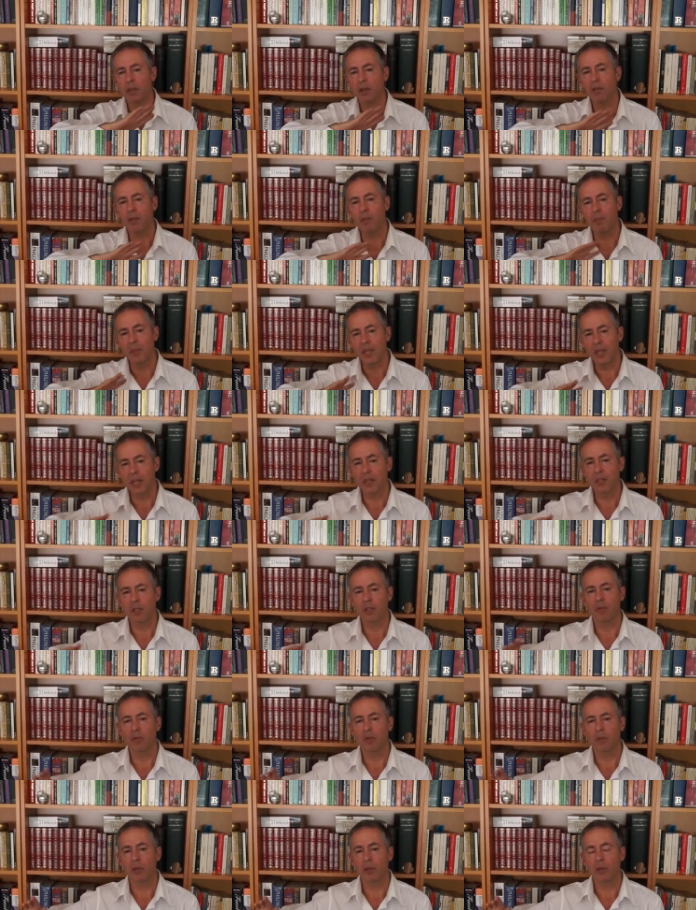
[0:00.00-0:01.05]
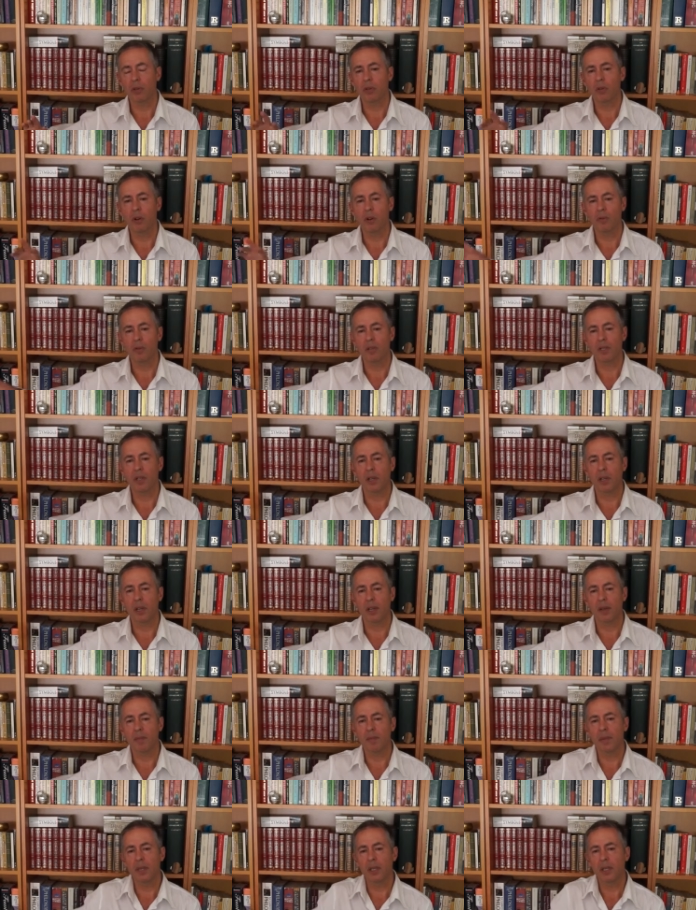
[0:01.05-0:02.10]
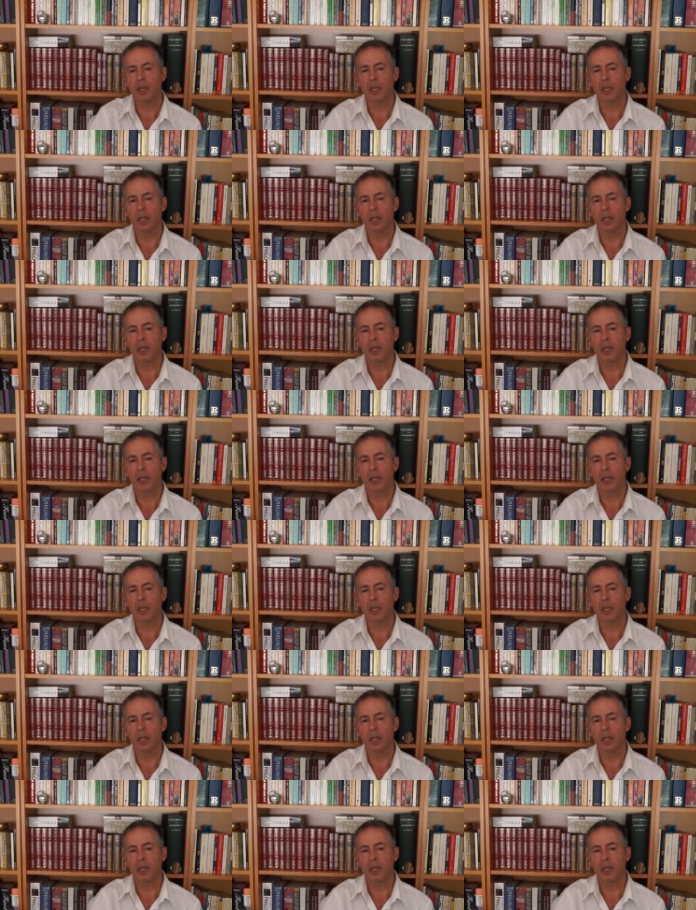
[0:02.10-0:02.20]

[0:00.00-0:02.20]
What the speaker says: of the meanings of word over time.